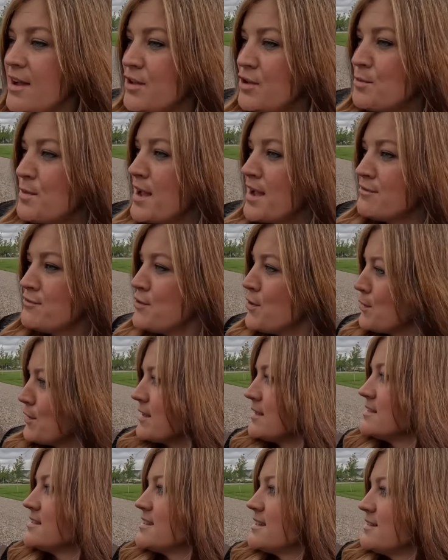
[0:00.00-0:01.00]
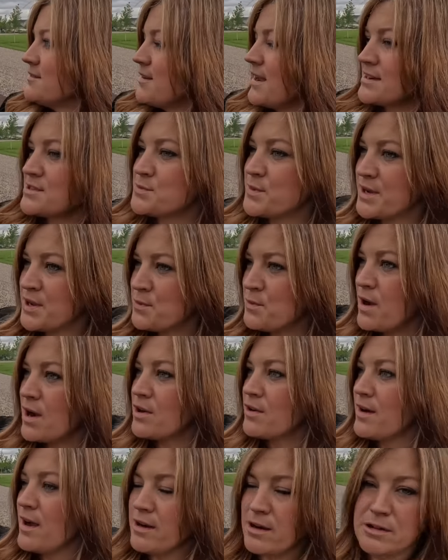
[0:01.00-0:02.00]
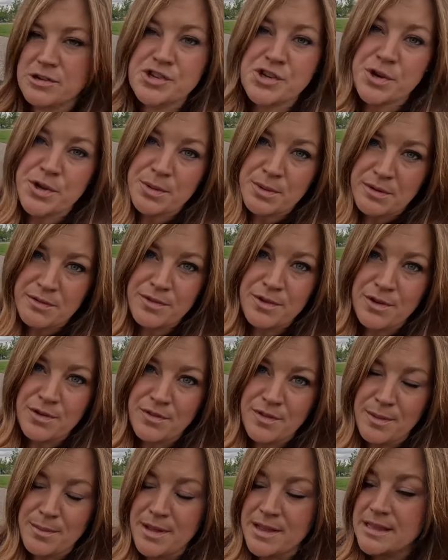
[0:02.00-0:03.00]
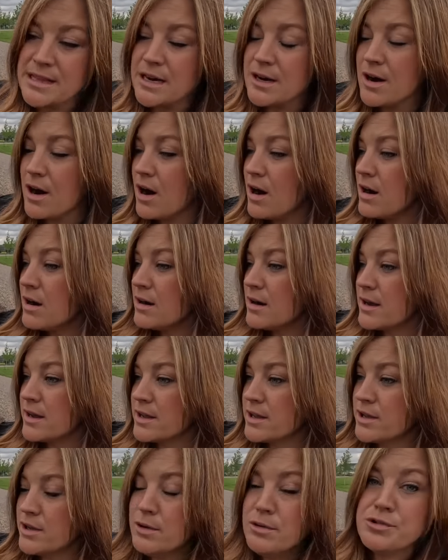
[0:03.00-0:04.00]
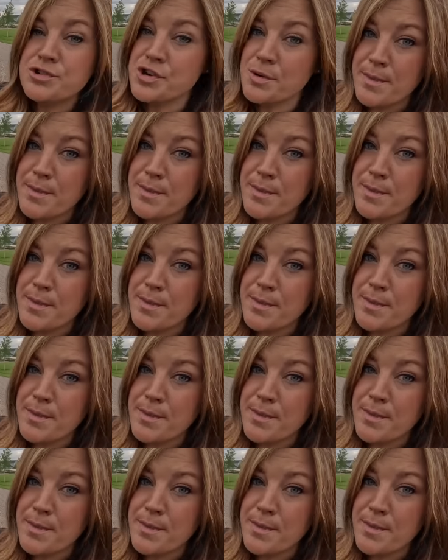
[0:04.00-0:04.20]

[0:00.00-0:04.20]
You may have noticed. In fact, we can walk around. I'll show you a few of them. And there are a huge